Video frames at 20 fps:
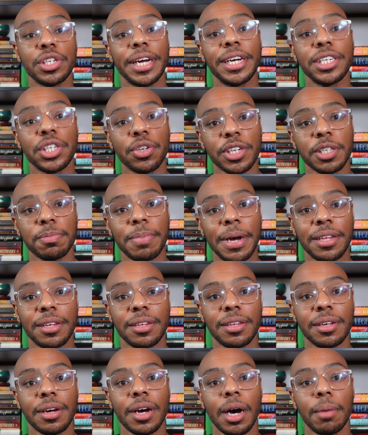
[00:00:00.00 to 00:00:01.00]
days you're
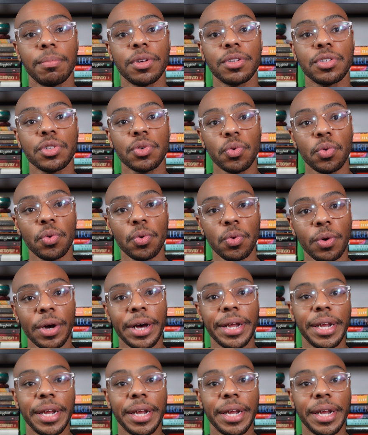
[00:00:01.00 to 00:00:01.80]
expected to come to school,